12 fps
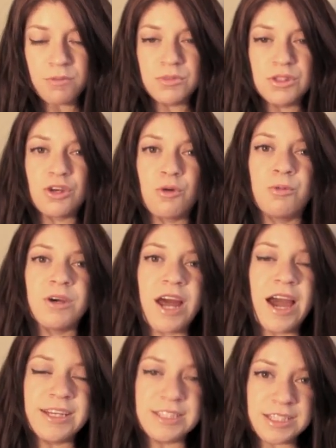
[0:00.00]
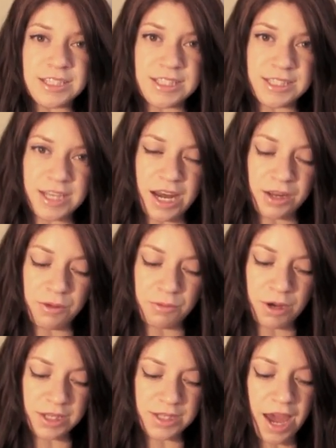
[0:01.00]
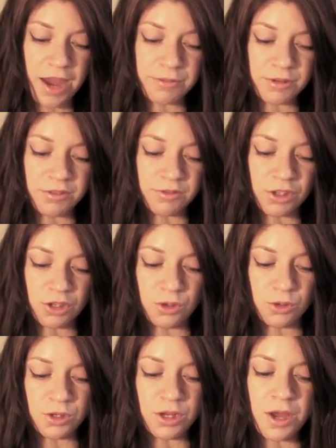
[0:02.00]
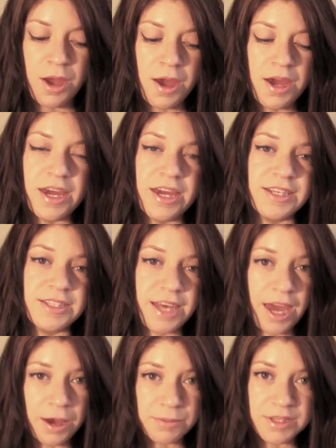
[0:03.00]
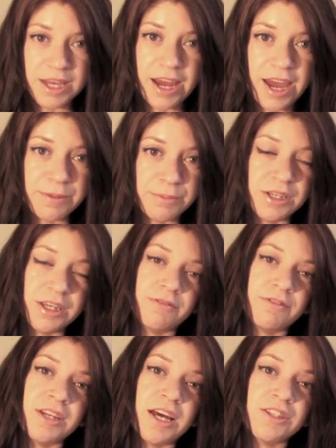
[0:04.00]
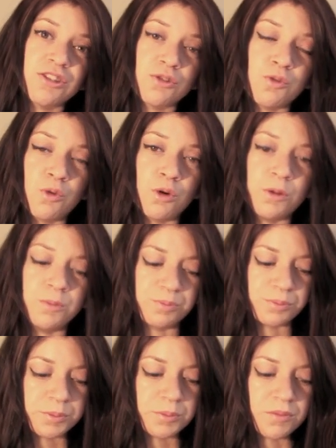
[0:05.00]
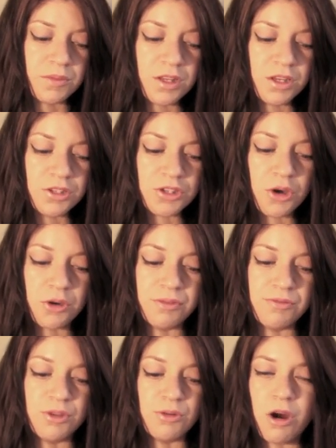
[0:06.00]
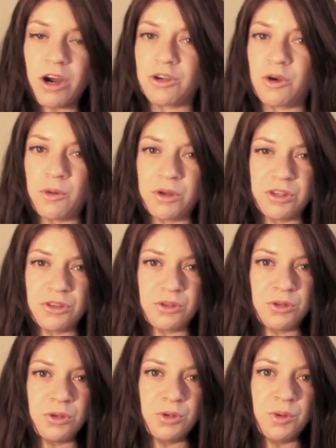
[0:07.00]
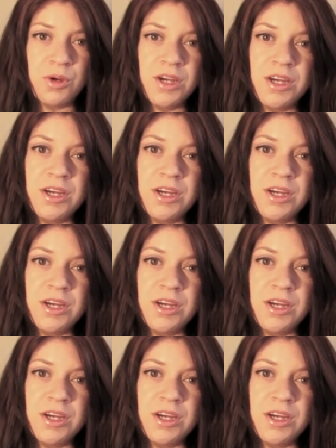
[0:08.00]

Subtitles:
So what I did to study was I reviewed exams that I had been given at school. So if you are going through